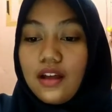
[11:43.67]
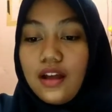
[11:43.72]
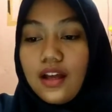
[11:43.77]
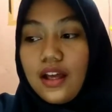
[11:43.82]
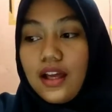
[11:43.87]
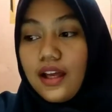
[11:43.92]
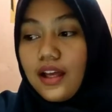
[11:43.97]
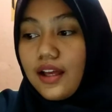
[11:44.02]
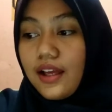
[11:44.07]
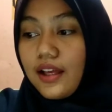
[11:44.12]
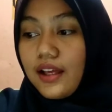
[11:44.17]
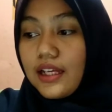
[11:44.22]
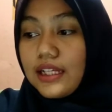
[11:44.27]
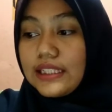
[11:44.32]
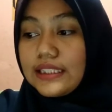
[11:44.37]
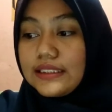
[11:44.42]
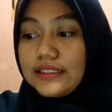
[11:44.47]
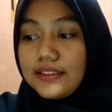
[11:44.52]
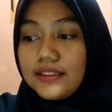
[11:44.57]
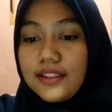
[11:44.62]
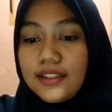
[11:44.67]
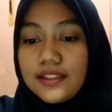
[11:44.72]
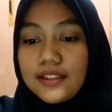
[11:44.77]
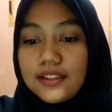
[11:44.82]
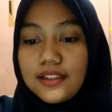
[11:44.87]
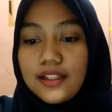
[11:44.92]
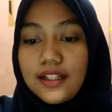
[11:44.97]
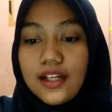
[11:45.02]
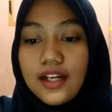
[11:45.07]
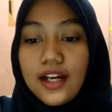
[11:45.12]
And
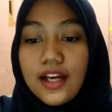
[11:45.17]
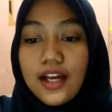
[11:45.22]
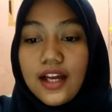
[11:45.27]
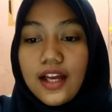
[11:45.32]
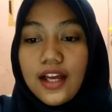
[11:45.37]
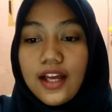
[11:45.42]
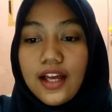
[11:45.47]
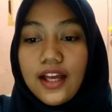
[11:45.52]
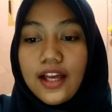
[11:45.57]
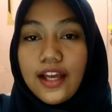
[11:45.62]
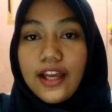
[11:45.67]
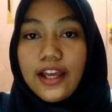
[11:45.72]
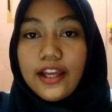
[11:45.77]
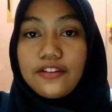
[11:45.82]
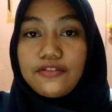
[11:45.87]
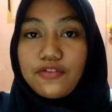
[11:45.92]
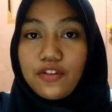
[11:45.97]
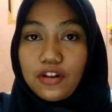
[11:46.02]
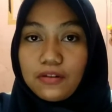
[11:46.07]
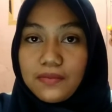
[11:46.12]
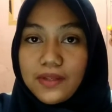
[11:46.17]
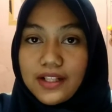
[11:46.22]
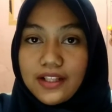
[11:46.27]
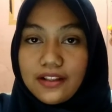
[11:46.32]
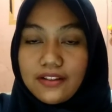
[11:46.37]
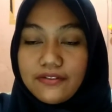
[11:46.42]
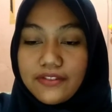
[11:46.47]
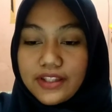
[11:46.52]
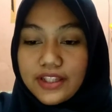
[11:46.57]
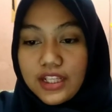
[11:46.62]
informal
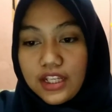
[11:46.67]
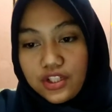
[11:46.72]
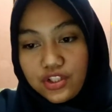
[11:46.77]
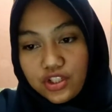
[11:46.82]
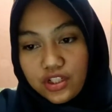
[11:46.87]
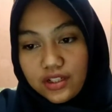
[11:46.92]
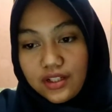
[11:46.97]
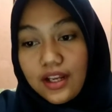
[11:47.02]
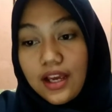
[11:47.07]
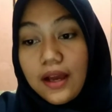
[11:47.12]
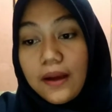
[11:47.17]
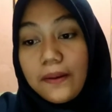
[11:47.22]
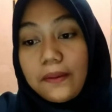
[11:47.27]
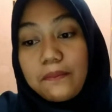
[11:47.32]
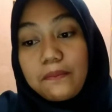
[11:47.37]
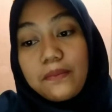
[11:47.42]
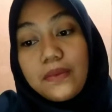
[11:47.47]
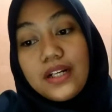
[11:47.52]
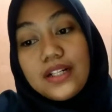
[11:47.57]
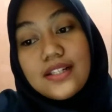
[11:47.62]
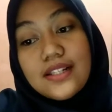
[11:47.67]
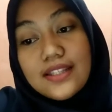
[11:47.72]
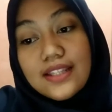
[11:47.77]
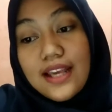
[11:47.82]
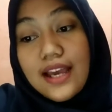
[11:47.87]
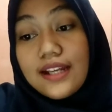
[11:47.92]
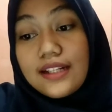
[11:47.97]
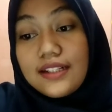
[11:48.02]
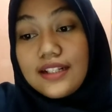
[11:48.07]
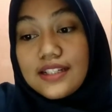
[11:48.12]
invitation must
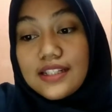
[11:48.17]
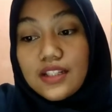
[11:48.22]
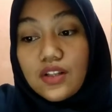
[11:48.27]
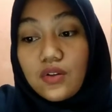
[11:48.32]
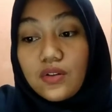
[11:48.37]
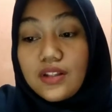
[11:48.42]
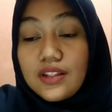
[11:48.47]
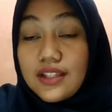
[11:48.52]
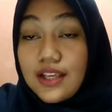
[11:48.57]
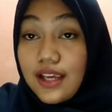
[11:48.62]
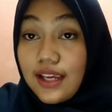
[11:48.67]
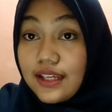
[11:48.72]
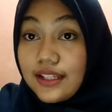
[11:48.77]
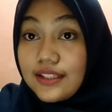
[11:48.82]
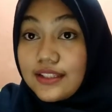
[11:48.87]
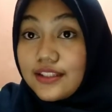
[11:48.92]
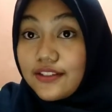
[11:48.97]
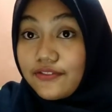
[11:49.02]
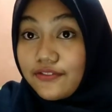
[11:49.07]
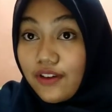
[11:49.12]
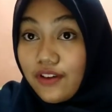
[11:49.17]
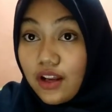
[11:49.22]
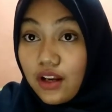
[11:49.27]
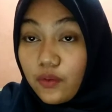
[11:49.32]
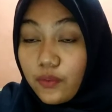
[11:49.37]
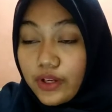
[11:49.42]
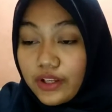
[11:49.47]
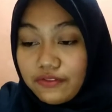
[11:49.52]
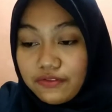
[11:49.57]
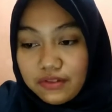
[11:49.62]
at least contain the
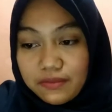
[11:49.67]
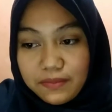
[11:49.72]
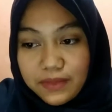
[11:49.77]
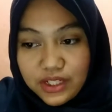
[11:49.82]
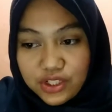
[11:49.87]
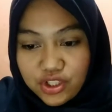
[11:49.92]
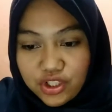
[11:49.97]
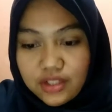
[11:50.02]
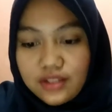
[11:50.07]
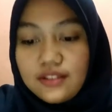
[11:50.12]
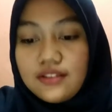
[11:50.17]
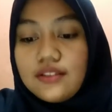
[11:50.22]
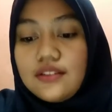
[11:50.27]
following information.